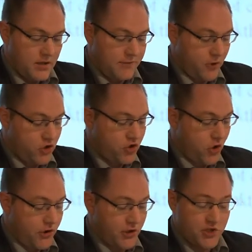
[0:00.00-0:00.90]
The first
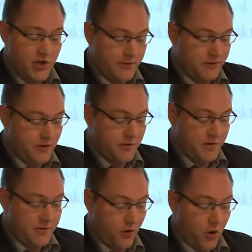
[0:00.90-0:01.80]
coinage after the
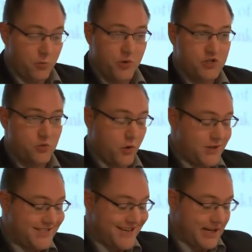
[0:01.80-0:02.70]
reform was 1
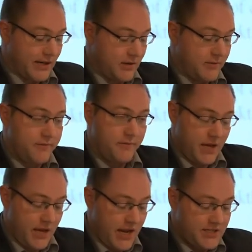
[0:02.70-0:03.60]
skilling,
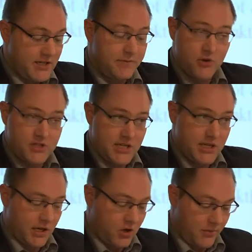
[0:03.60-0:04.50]

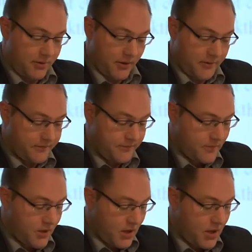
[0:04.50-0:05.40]
1813 in copper.
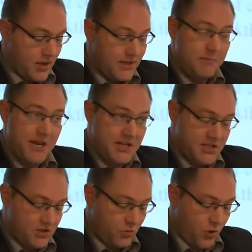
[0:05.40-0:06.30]
The
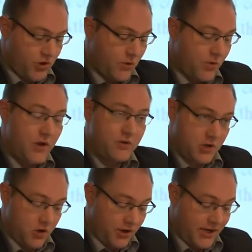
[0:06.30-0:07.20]
mints worked around the
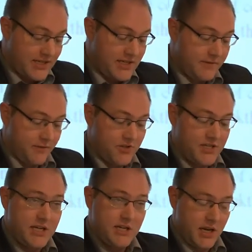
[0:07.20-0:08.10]
clock in
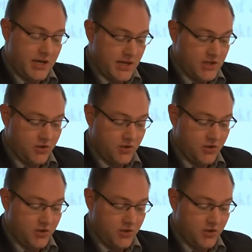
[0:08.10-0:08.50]
1813, and they